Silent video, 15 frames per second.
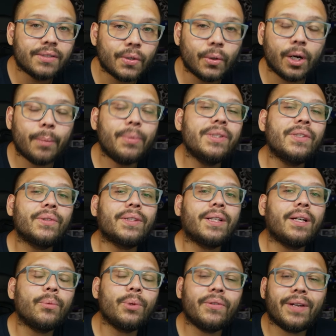So up until
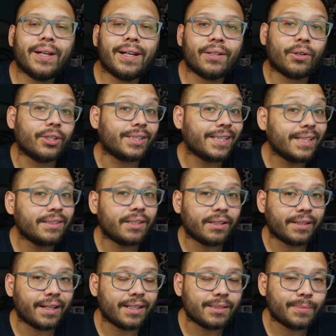now, we've had our
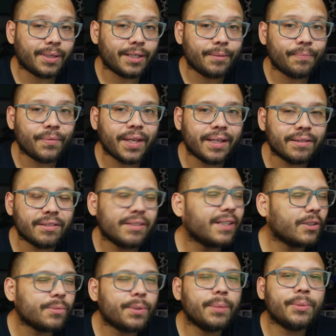TikTok ad spy, and that
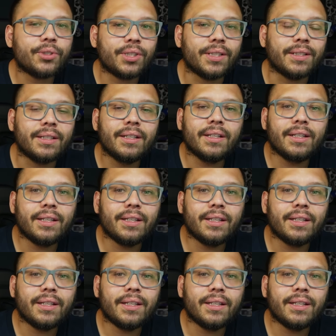was pretty much it.